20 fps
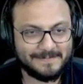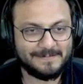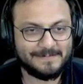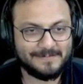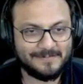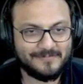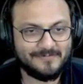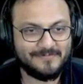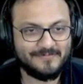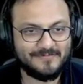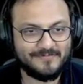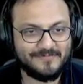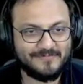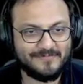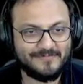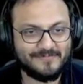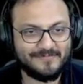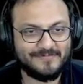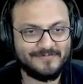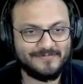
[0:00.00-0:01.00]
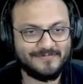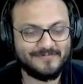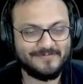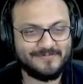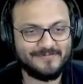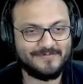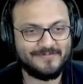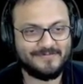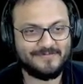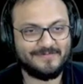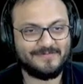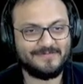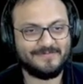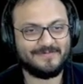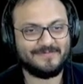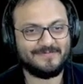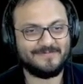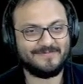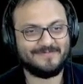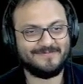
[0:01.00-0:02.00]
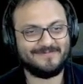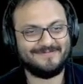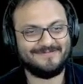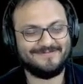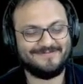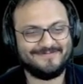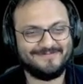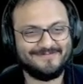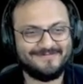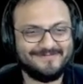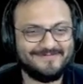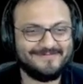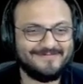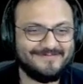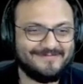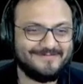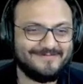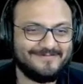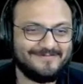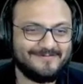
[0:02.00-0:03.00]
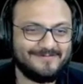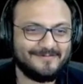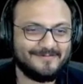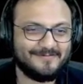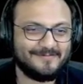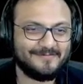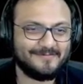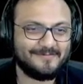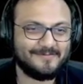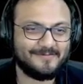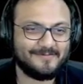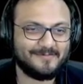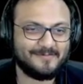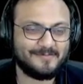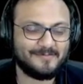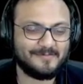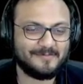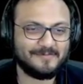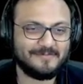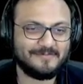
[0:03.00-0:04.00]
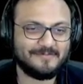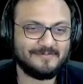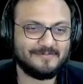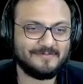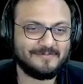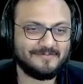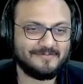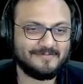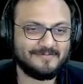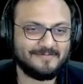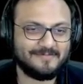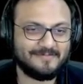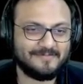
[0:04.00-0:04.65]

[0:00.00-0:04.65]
The person shown says nothing.